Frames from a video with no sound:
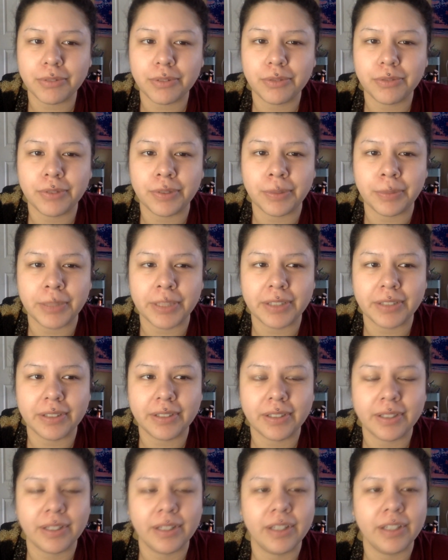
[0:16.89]
filming
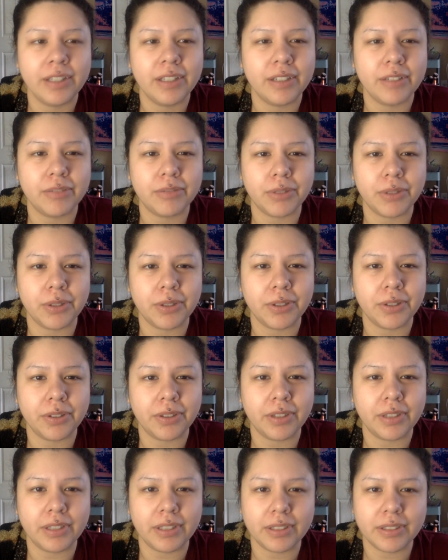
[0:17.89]
for
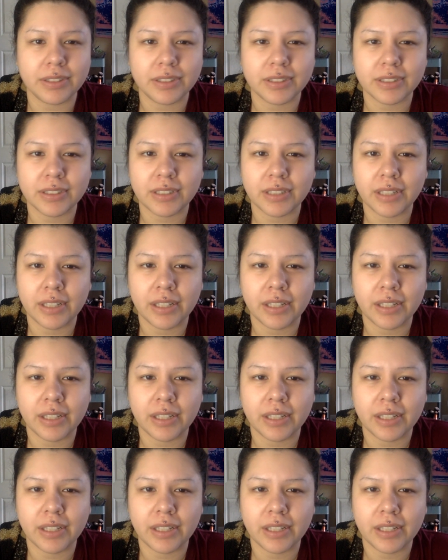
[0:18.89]
this